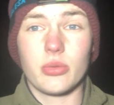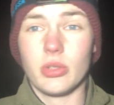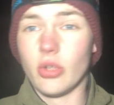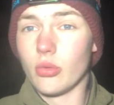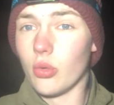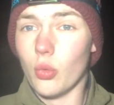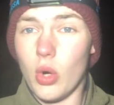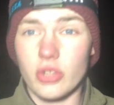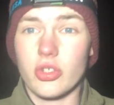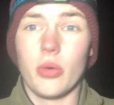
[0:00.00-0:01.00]
So I don't know
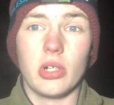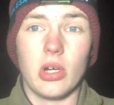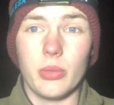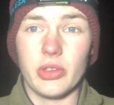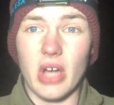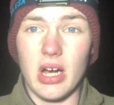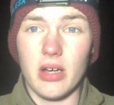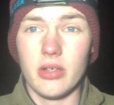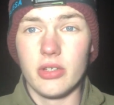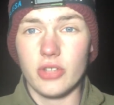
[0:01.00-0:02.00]
what's going on with that.
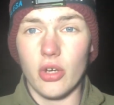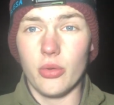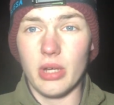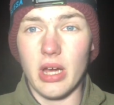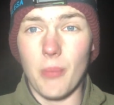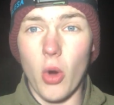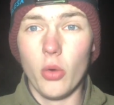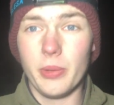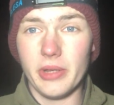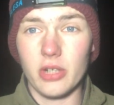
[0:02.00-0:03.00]
So I'm
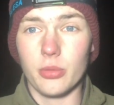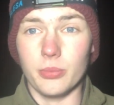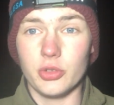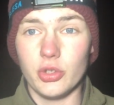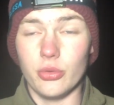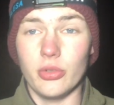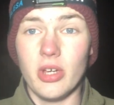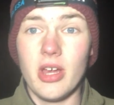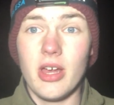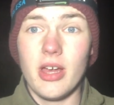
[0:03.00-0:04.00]
hoping that comes soon
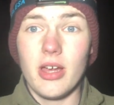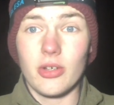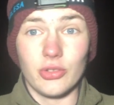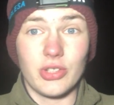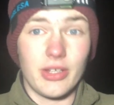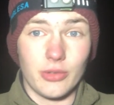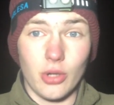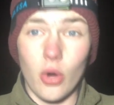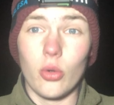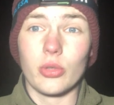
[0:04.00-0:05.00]
because it's getting
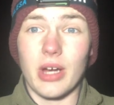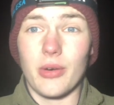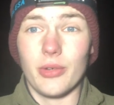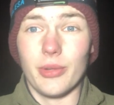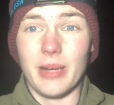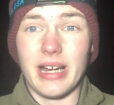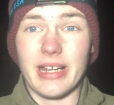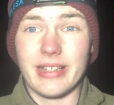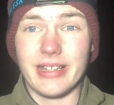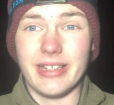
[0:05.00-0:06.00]
cold out on the
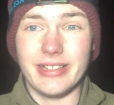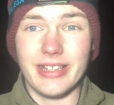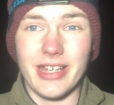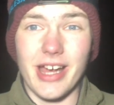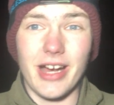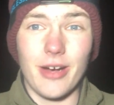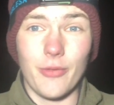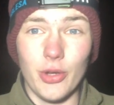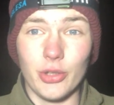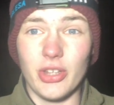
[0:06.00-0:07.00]
bank, and
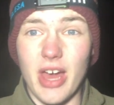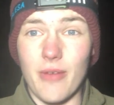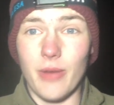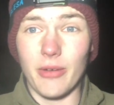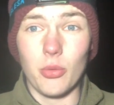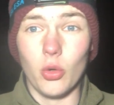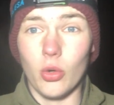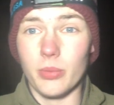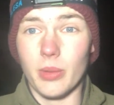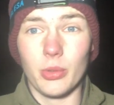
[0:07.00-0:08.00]
I've heard that they're very
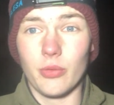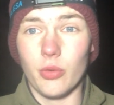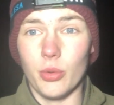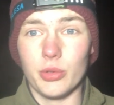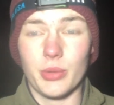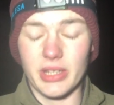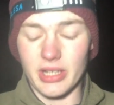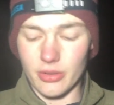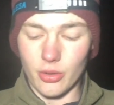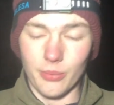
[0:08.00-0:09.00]
warm. So I'm looking forward to when
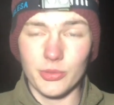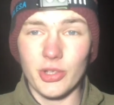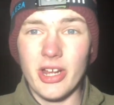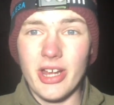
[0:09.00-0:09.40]
that comes.